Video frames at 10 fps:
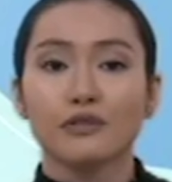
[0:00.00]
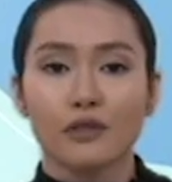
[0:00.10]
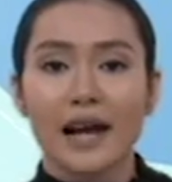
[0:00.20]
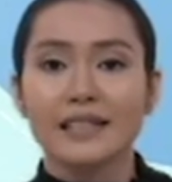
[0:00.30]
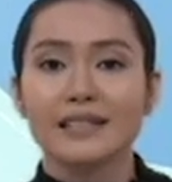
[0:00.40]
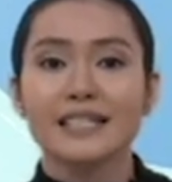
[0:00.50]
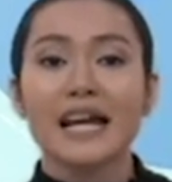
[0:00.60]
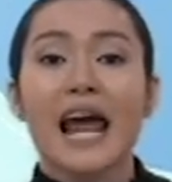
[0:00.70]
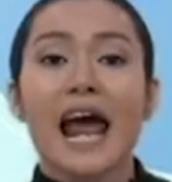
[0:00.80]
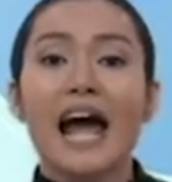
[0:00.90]
friends,
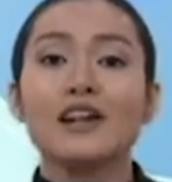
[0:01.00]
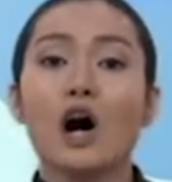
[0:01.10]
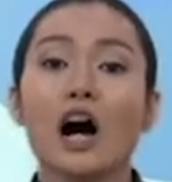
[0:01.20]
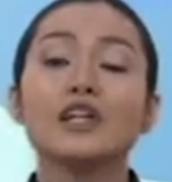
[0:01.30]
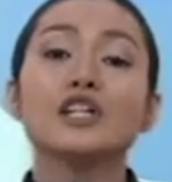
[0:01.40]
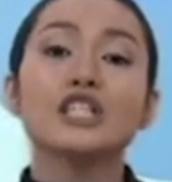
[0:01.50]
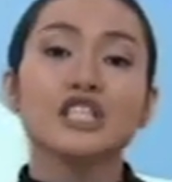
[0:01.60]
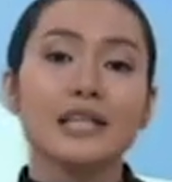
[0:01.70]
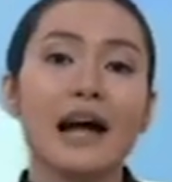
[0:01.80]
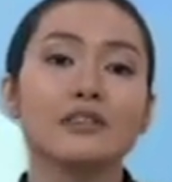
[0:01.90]
and
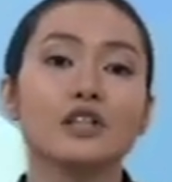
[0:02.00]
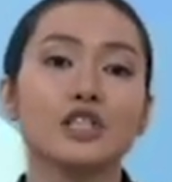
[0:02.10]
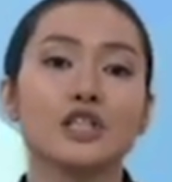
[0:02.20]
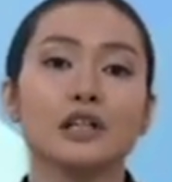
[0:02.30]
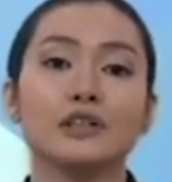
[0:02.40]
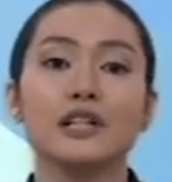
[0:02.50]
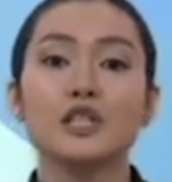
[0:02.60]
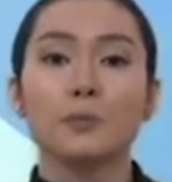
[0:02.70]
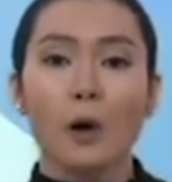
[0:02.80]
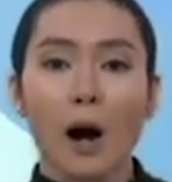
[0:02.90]
understand their
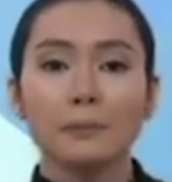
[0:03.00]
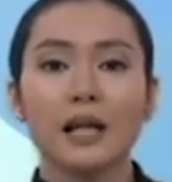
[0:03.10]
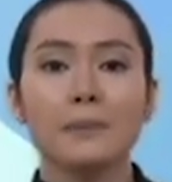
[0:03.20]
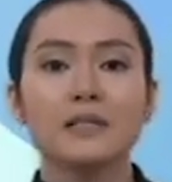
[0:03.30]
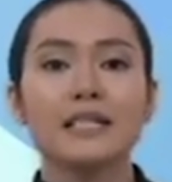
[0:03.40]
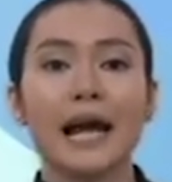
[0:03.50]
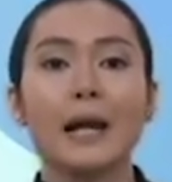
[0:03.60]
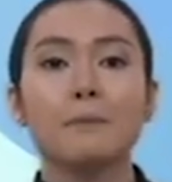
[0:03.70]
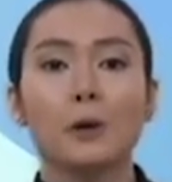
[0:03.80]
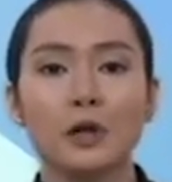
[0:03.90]
children's problems
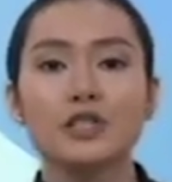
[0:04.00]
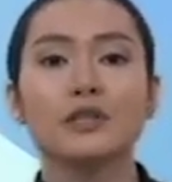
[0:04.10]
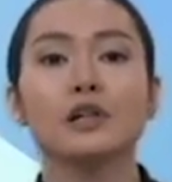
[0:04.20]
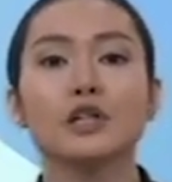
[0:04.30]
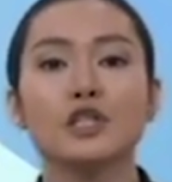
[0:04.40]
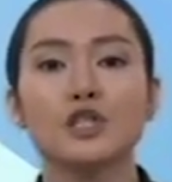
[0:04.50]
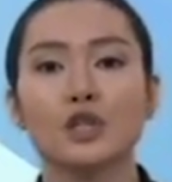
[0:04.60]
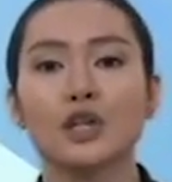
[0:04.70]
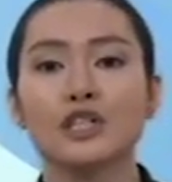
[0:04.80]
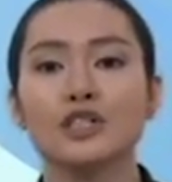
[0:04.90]
and personal
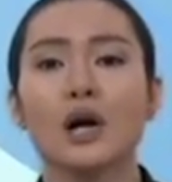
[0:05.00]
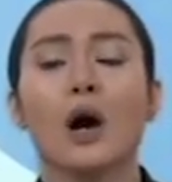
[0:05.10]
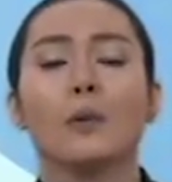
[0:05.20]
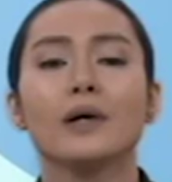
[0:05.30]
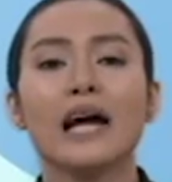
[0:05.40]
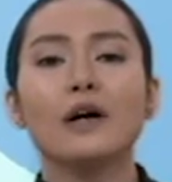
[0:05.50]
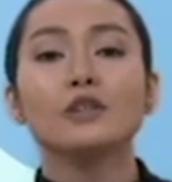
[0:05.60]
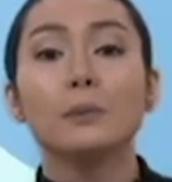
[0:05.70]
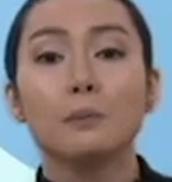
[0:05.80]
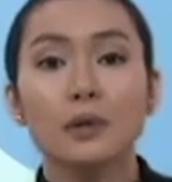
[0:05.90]
concerns
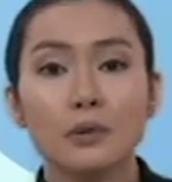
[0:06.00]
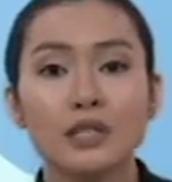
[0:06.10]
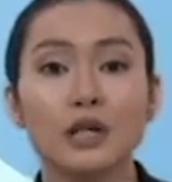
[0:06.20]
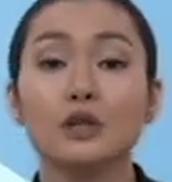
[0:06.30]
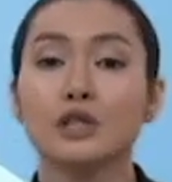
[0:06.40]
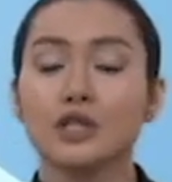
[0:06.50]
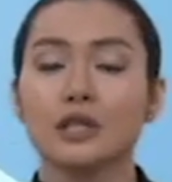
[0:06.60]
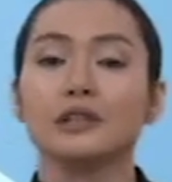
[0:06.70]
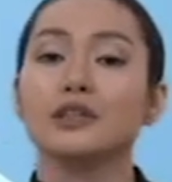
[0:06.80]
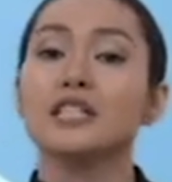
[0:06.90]
without abusing their
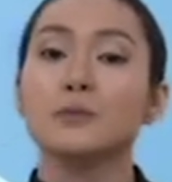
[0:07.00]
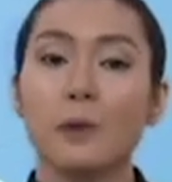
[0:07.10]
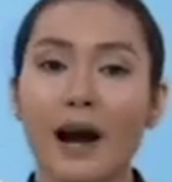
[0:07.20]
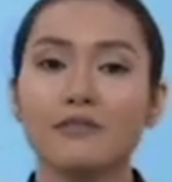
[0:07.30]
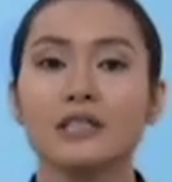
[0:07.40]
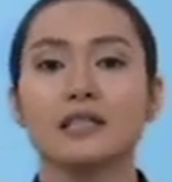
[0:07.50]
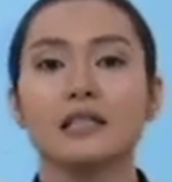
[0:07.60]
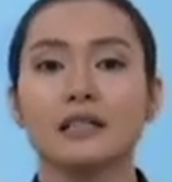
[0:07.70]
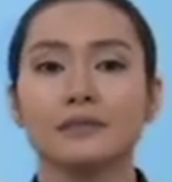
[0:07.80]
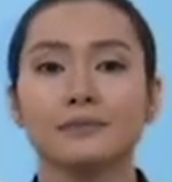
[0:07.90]
children's
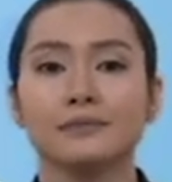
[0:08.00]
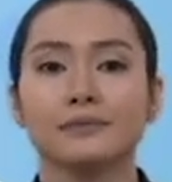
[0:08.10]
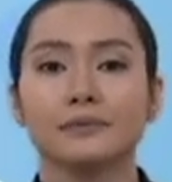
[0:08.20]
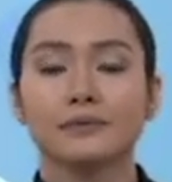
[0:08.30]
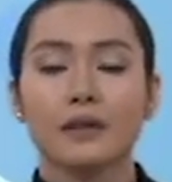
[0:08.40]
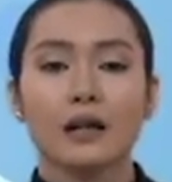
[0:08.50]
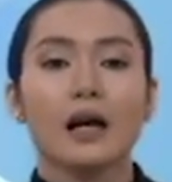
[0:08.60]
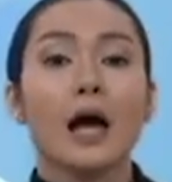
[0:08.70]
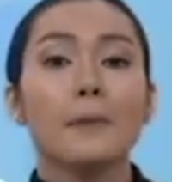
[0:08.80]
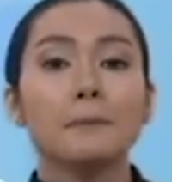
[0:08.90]
privacy.
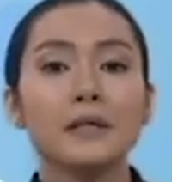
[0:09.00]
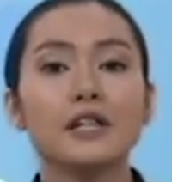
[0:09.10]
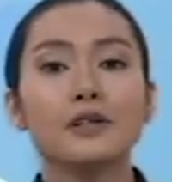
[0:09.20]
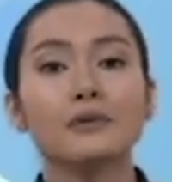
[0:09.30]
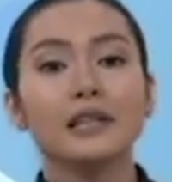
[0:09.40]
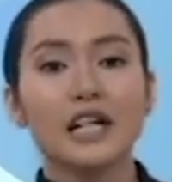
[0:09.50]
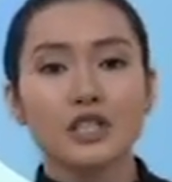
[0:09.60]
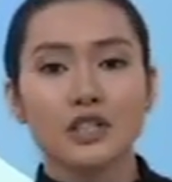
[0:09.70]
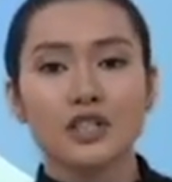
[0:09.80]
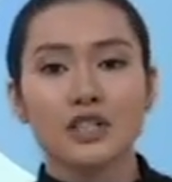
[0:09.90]
Peer
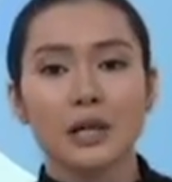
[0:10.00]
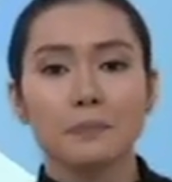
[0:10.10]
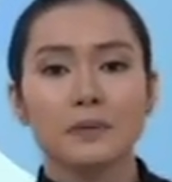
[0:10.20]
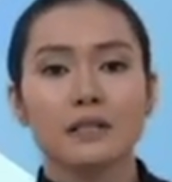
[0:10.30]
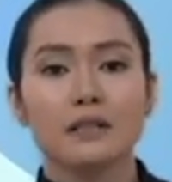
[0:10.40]
relationships.